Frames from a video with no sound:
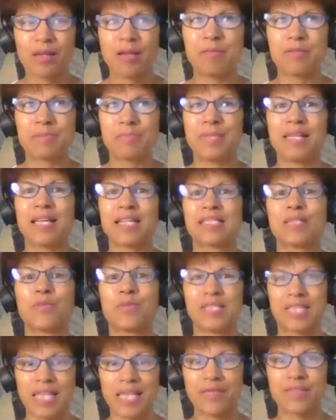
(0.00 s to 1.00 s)
It was because it
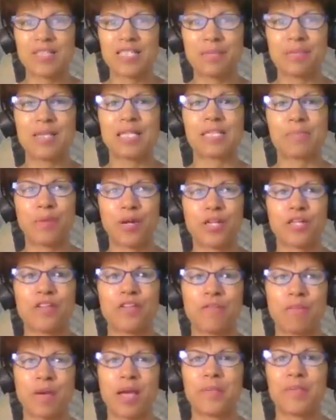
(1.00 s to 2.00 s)
was given to me as part
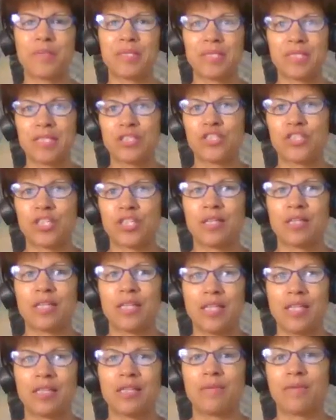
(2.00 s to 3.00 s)
of my position
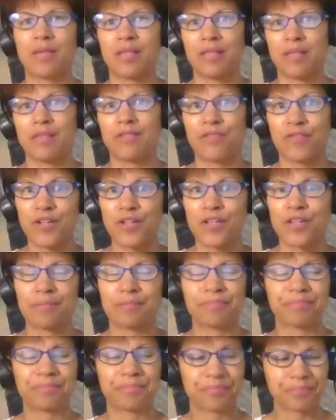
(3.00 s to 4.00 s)
in the in the firm.